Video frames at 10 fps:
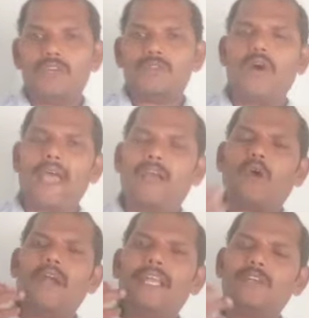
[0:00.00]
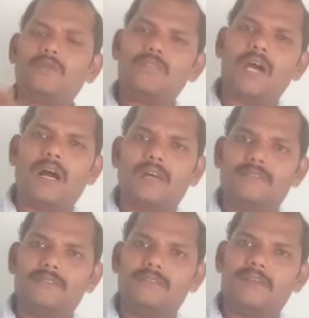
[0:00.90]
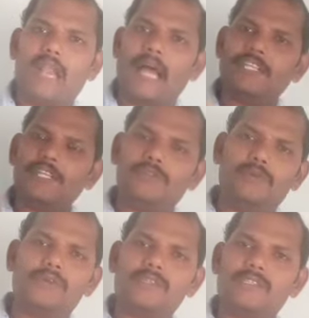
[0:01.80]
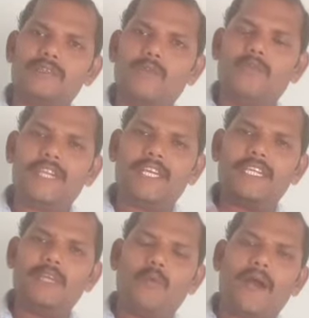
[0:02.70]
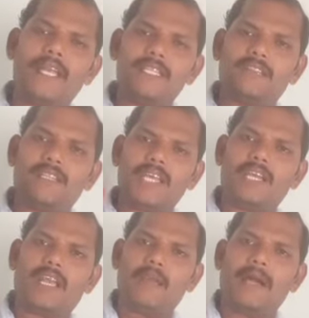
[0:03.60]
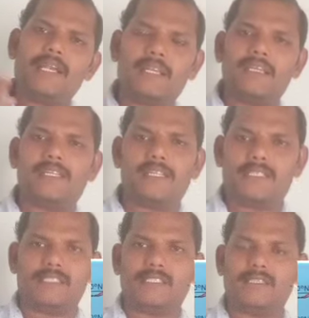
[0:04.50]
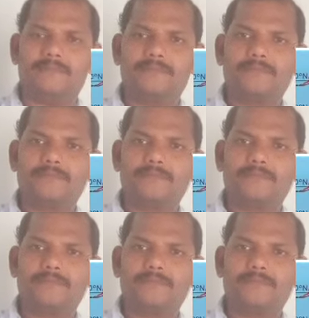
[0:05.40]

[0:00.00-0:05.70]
So according to the latitudes, we can divide the three climatical regions